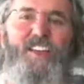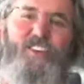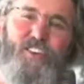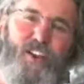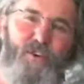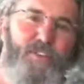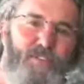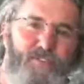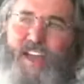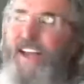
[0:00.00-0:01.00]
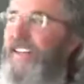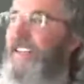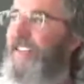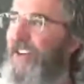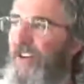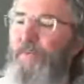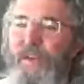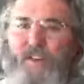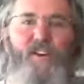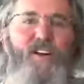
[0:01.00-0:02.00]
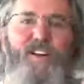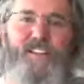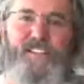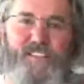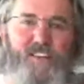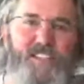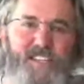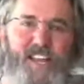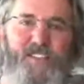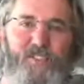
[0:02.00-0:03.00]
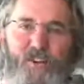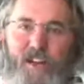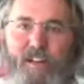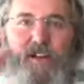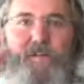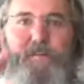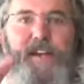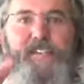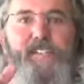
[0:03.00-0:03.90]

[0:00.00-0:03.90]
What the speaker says: Know the fact it's going to be hard. It's going to take long, but it's